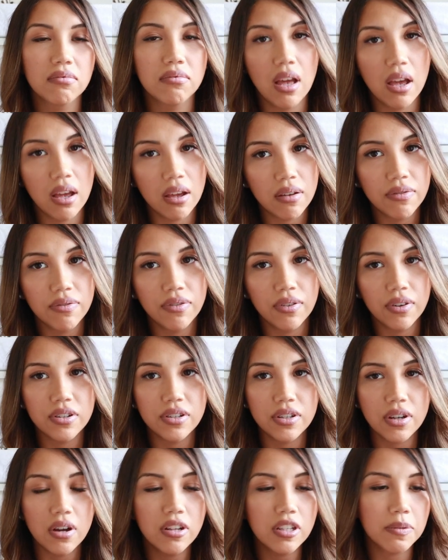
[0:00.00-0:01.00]
like for
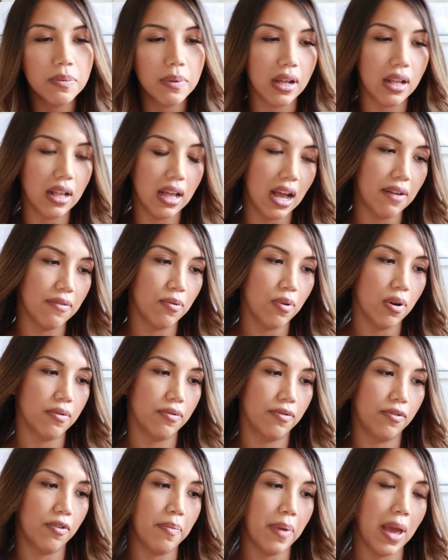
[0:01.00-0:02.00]
adults, but I'll have
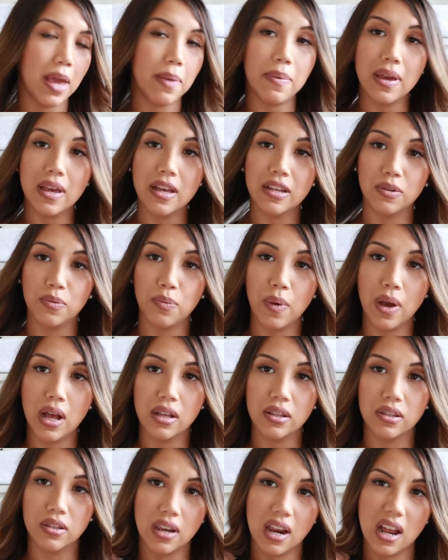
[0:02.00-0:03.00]
one for baby as
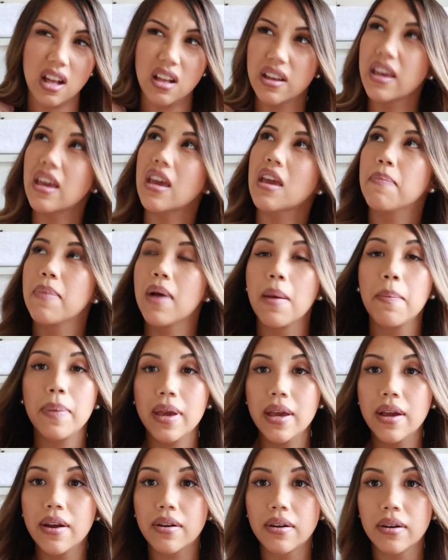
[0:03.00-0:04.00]
well, so that I'll keep up
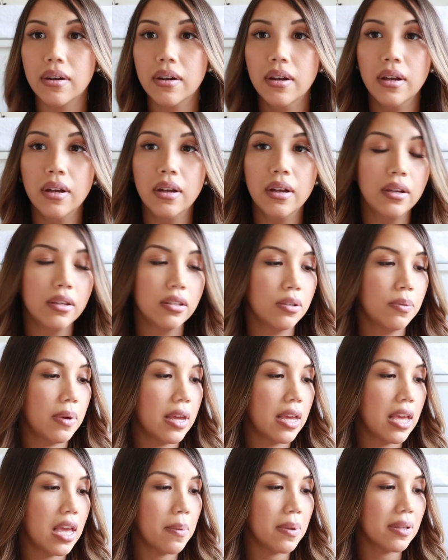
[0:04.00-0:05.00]
here, so
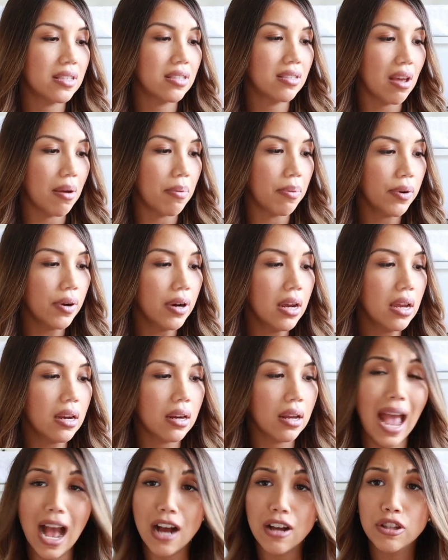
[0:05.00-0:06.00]
we can keep it
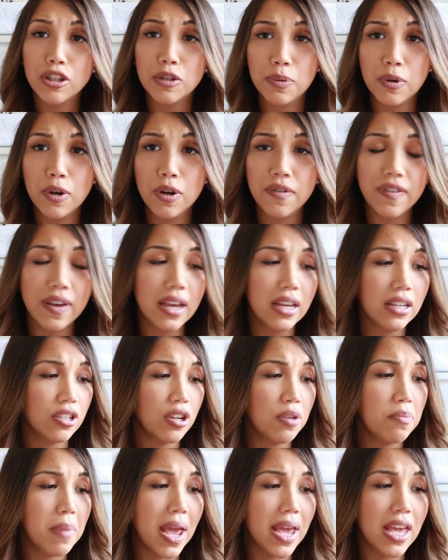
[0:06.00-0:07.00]
separate. Houseproofing,
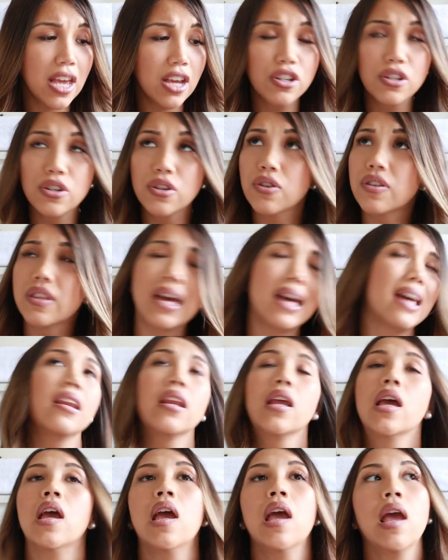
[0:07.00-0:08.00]
so making sure
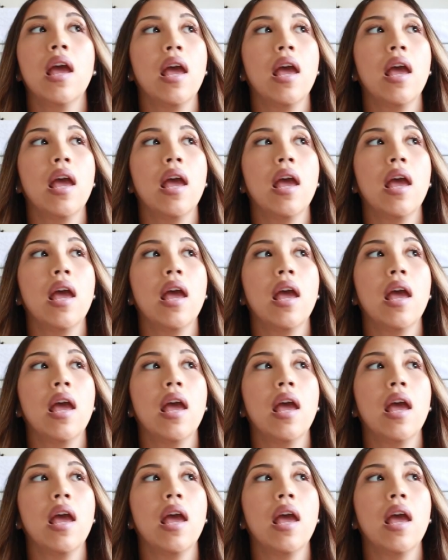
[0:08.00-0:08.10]
that